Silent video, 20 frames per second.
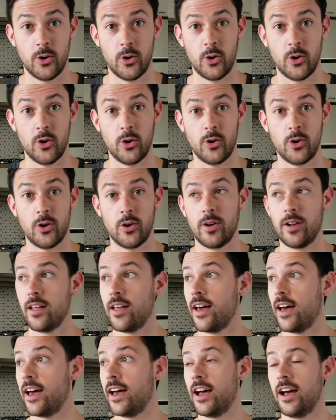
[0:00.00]
or
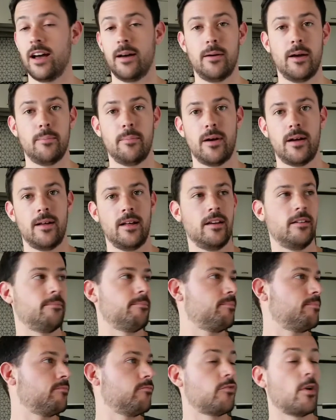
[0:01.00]
a
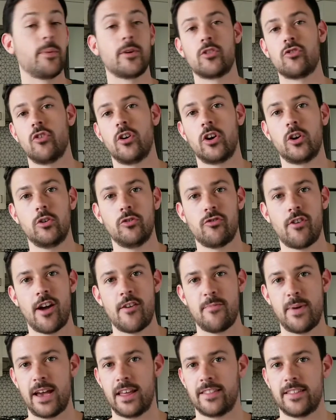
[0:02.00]
rubbish truck will
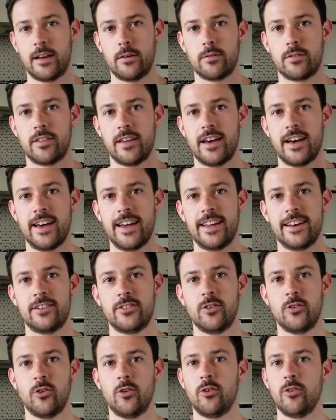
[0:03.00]
drive past outside,
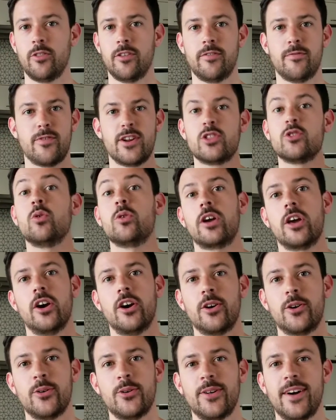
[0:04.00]
or the fridge will
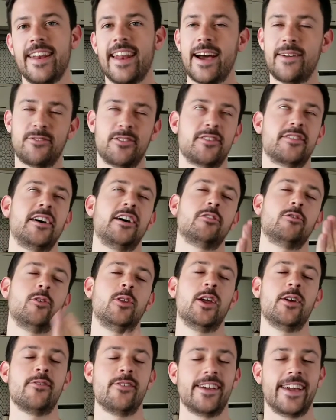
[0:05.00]
gurgle and I have to start
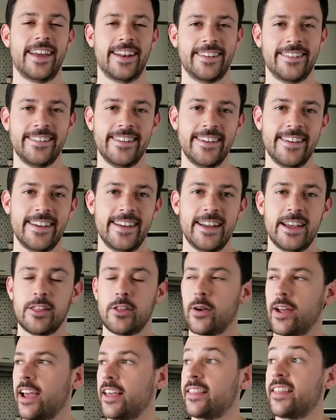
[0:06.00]
all over again.
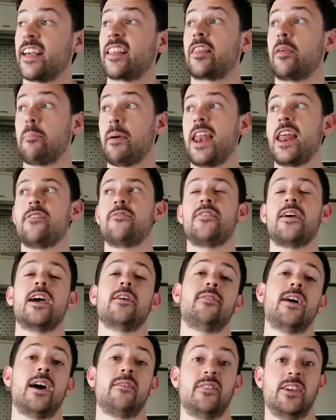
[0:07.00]
So I guess that's the benefit
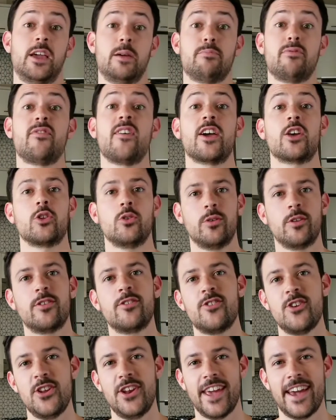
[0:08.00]
of having a professional
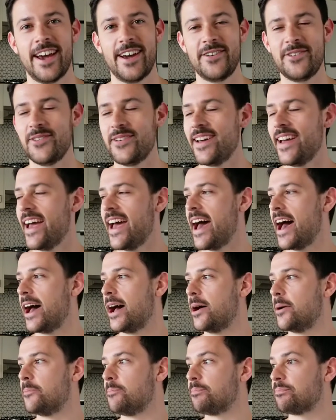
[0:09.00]
studio.
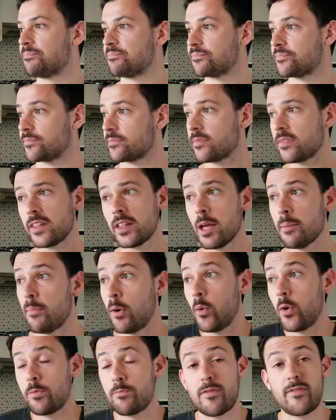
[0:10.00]
But
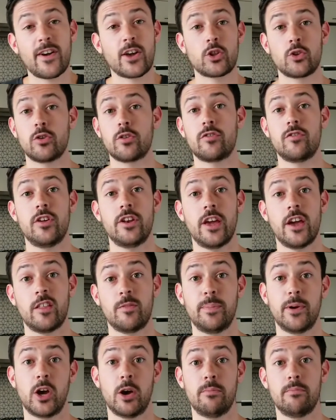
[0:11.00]
with professional
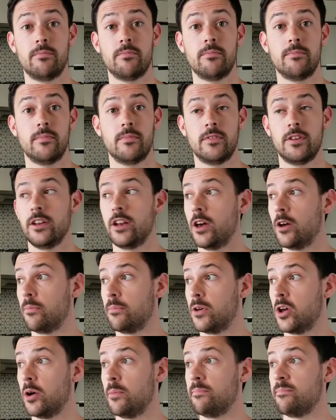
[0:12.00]
studios
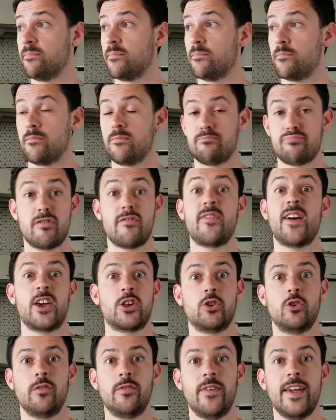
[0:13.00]
come
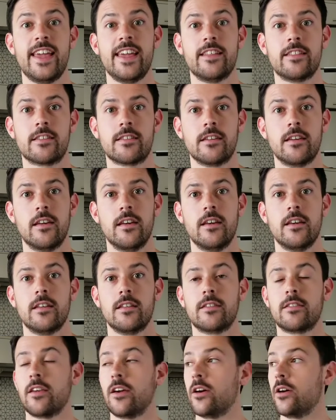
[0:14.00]
professional fees.
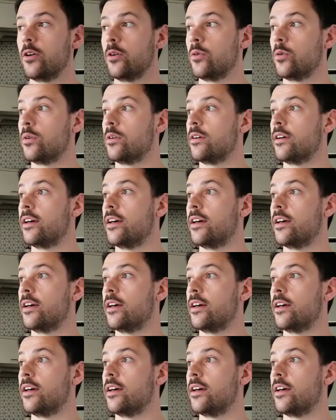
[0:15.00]
So